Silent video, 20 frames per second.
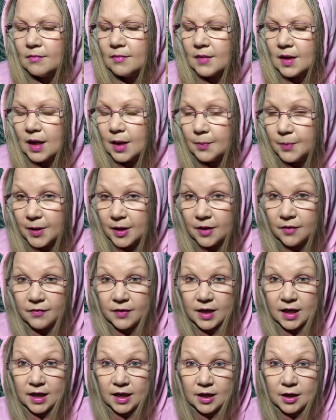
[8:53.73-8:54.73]
a bit of
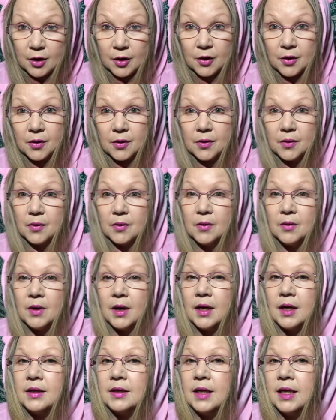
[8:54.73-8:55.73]
ego
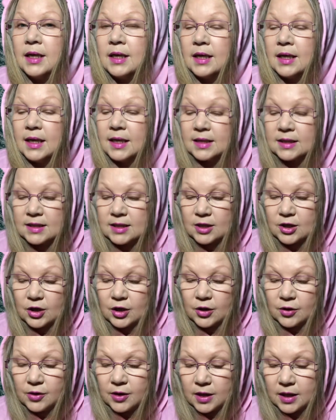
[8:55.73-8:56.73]
and then
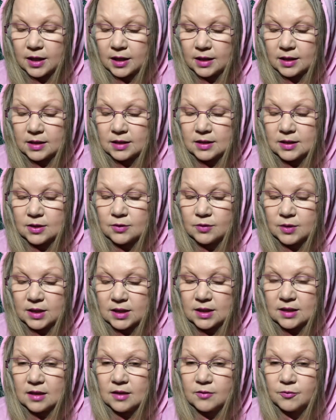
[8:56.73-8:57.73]
insecurity. So
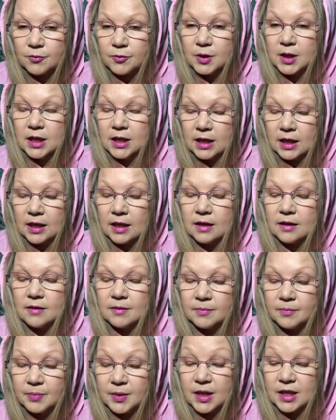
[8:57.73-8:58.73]
this could really
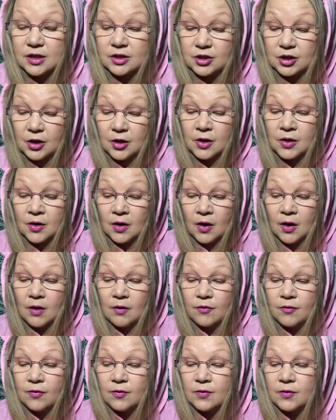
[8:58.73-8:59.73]
be a
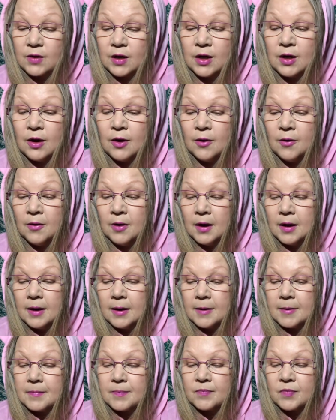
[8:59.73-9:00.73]
turnoff, you know.
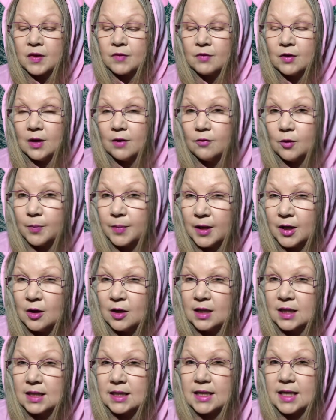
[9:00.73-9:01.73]
Have you ever been
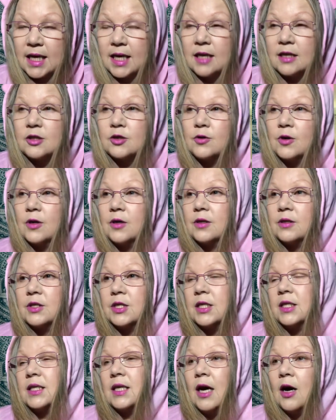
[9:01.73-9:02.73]
on a date or
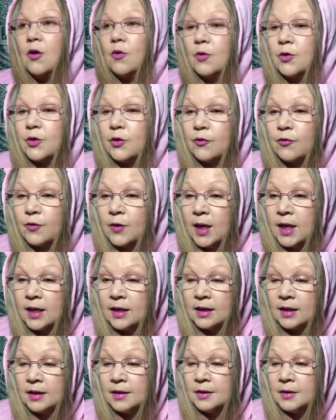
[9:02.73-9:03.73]
just out with a
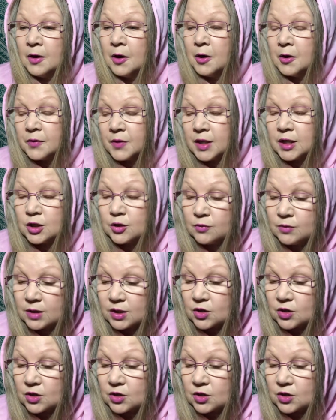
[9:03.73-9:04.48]
friend and all they do is